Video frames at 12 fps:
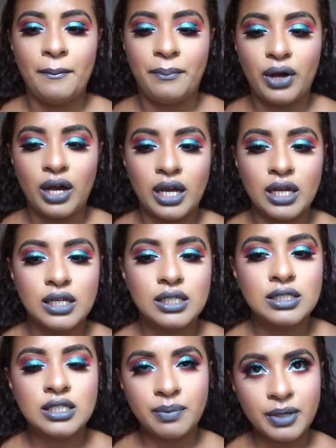but
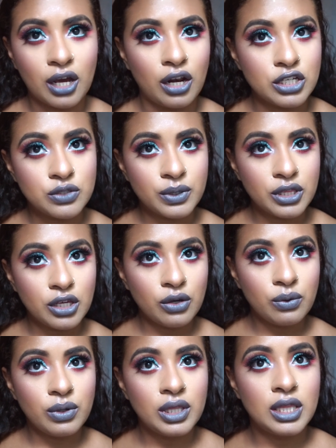to be honest with you,
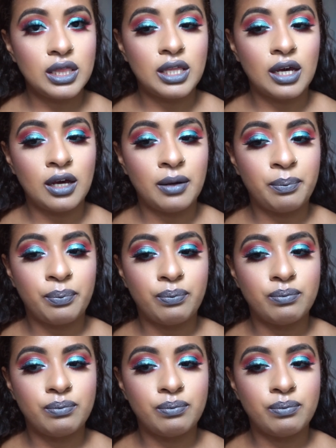the